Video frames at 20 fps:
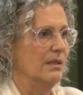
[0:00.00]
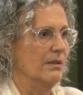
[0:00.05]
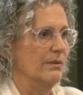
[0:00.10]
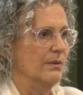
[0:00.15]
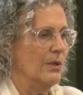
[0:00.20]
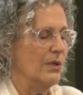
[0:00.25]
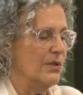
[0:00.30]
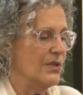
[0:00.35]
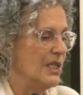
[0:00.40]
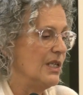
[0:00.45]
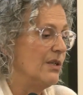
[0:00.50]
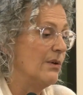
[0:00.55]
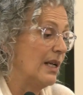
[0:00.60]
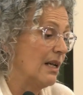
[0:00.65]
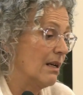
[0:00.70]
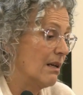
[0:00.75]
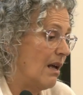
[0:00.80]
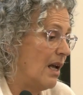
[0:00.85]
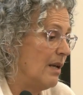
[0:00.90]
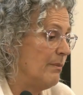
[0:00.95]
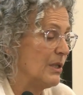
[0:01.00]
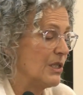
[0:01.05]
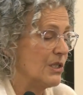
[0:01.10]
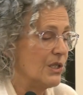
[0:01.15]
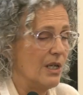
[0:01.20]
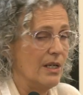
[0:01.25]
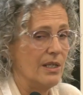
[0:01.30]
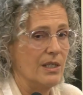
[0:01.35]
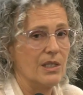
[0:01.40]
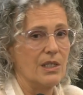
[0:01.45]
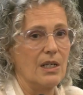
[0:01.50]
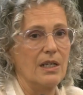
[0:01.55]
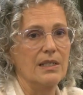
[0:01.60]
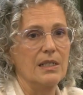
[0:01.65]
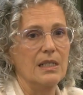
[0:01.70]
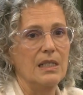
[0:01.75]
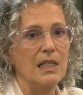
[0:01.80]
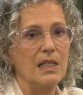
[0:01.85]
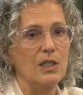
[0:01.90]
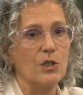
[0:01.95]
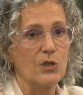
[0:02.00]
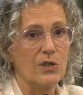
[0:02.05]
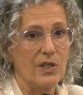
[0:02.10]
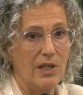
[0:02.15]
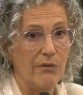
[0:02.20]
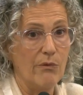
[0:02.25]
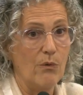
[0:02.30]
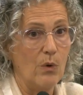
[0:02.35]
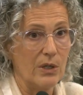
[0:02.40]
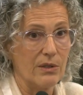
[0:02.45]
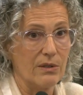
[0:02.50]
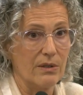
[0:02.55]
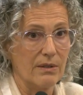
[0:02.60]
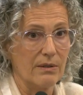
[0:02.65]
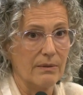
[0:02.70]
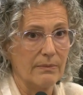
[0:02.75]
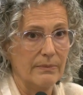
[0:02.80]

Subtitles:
considering climate change and the need to save water.